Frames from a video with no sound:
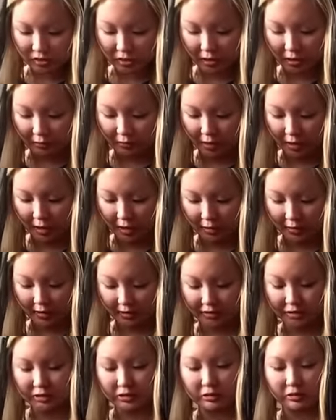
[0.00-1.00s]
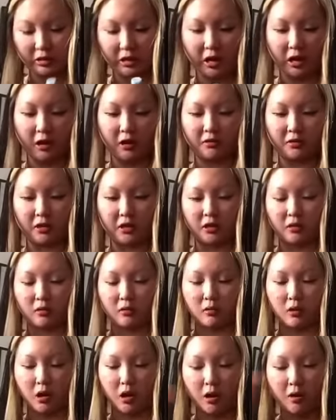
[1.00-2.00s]
and then next to that, and then
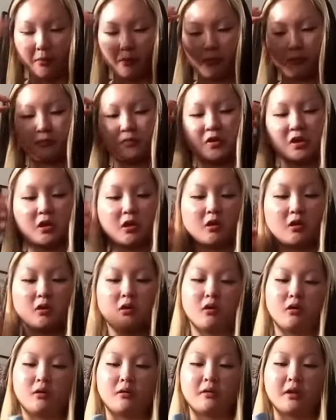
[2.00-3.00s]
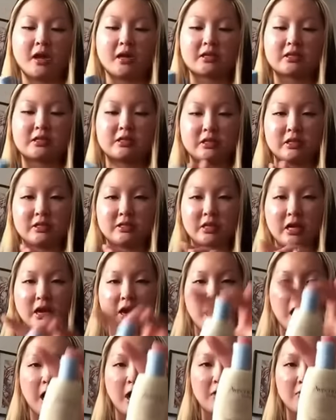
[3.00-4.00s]
next is I
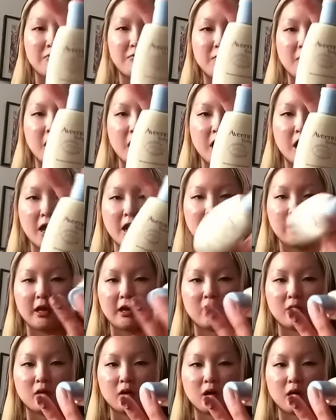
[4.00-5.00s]
have my